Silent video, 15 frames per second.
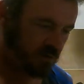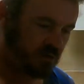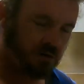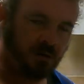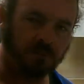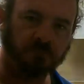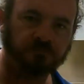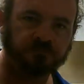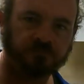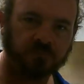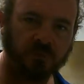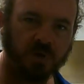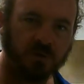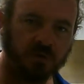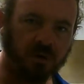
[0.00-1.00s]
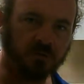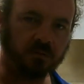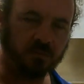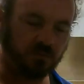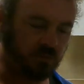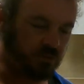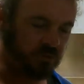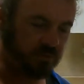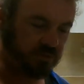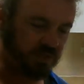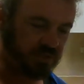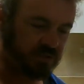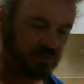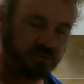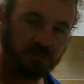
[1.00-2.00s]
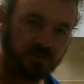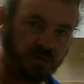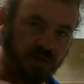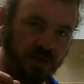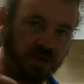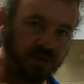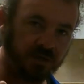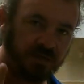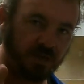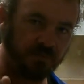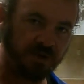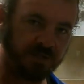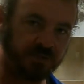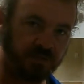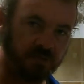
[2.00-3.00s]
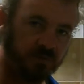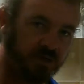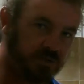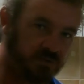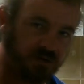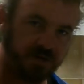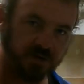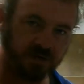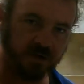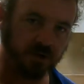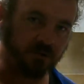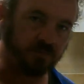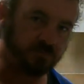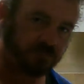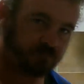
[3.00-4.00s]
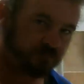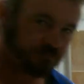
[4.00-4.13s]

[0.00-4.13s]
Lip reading: Alright, well, we'll cook this and come back to you when it's ready to go.